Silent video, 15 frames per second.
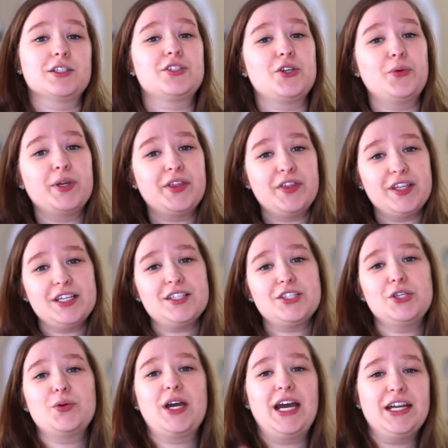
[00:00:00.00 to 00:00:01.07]
So with this,
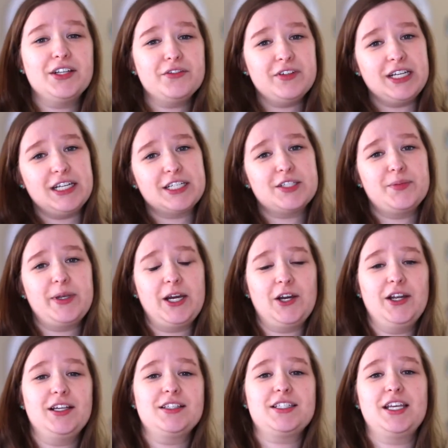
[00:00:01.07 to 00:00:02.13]
you kind of need
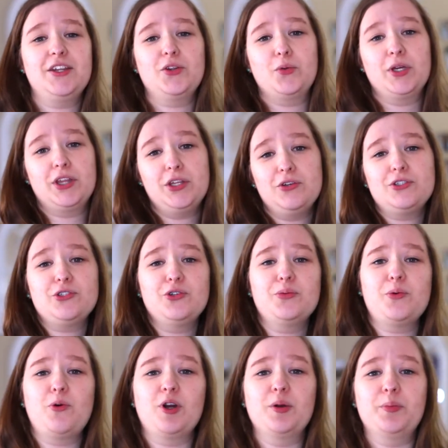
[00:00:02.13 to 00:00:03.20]
experience either with YouTube
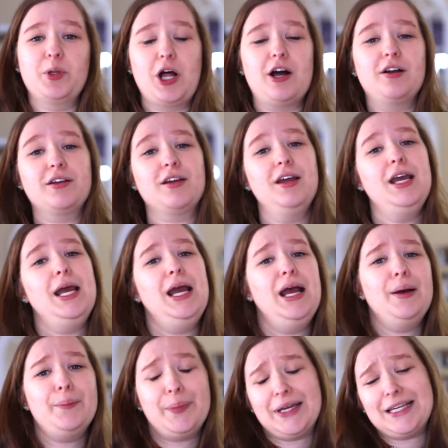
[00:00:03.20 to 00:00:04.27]
or a blog,
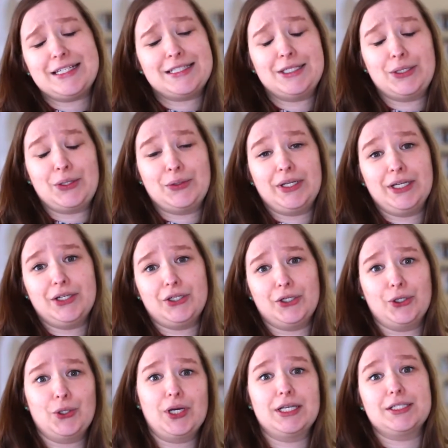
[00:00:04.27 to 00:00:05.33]
but you still don't need a
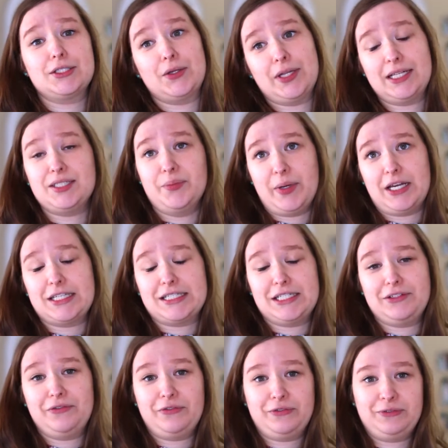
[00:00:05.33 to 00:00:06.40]
degree, so that's a
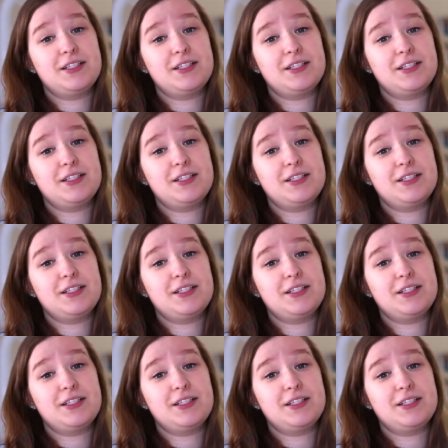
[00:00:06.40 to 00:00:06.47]
positive.